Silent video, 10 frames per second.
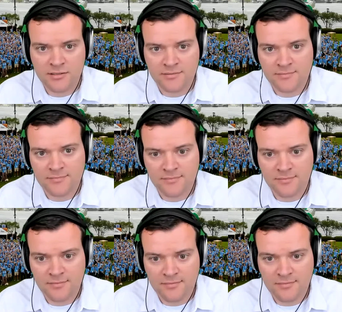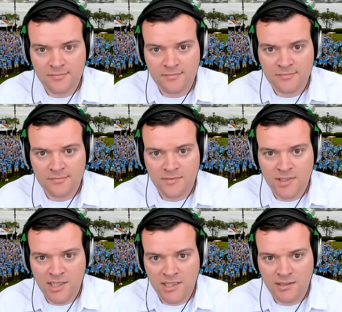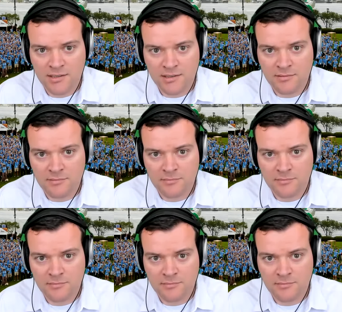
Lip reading: (no one is talking)